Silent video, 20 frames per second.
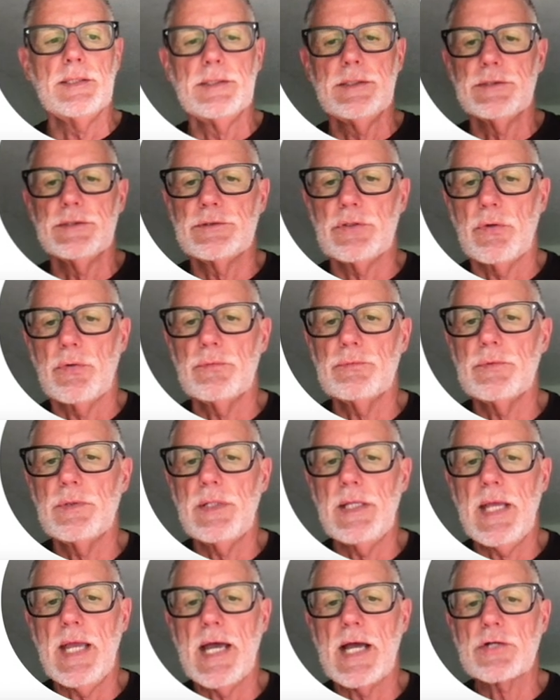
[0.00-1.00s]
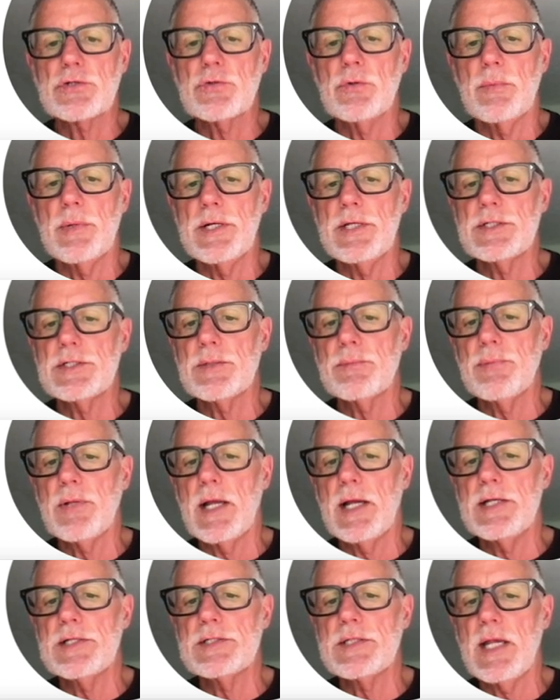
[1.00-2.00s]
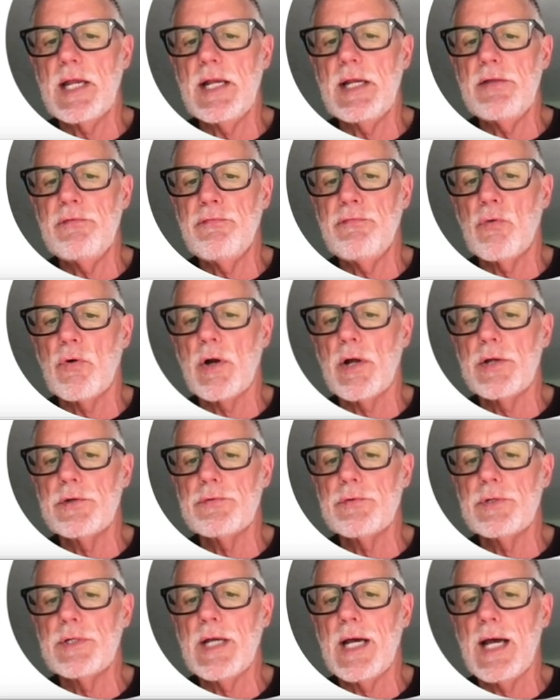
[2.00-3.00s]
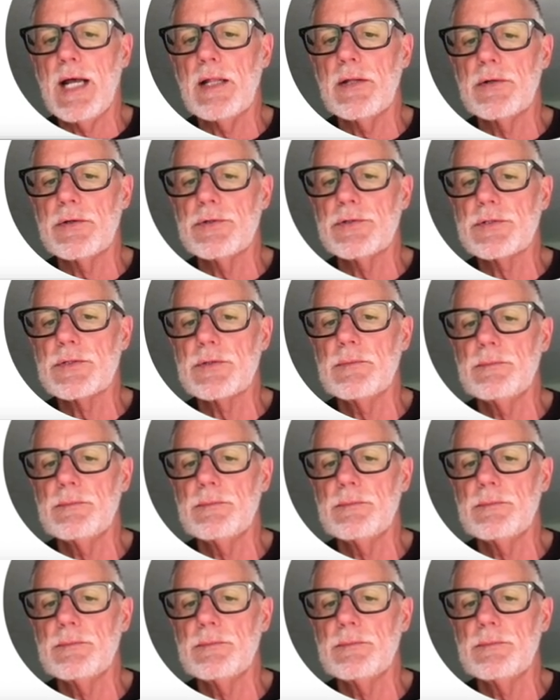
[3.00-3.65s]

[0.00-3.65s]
So the actual money supply is $8,400.